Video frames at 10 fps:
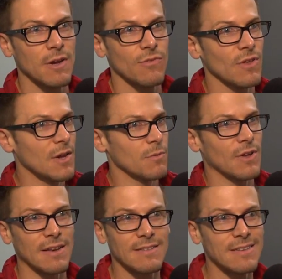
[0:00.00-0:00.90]
with. We've
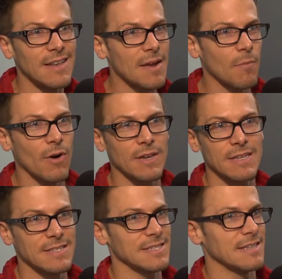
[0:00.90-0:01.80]
got night
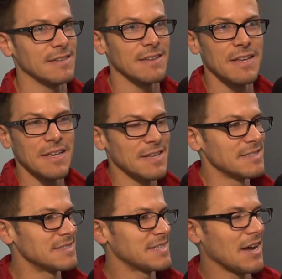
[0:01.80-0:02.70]
markets and
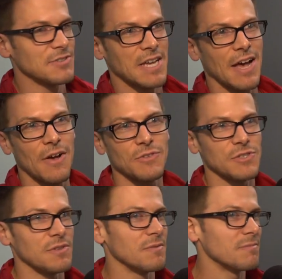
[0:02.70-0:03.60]

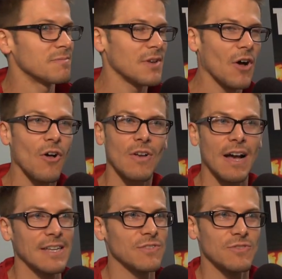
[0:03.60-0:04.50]
downtowns and all
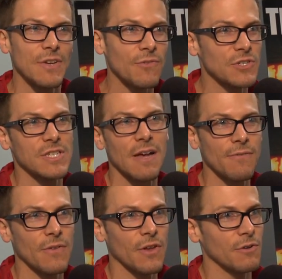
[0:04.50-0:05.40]
kinds of different
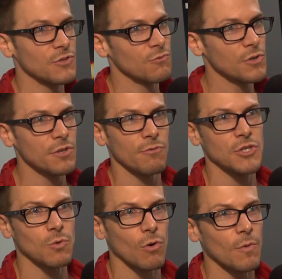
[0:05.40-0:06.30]
stuff in there. It's a really
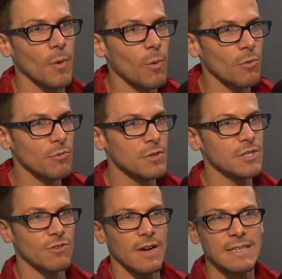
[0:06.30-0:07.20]
rich world, but we're
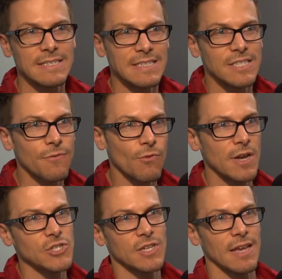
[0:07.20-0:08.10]
really trying to
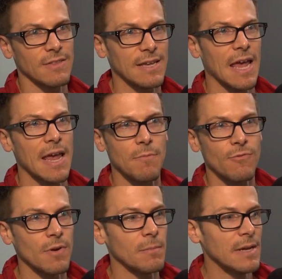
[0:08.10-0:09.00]
differentiate the game
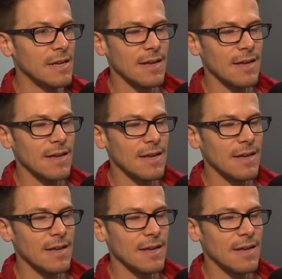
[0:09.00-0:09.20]
from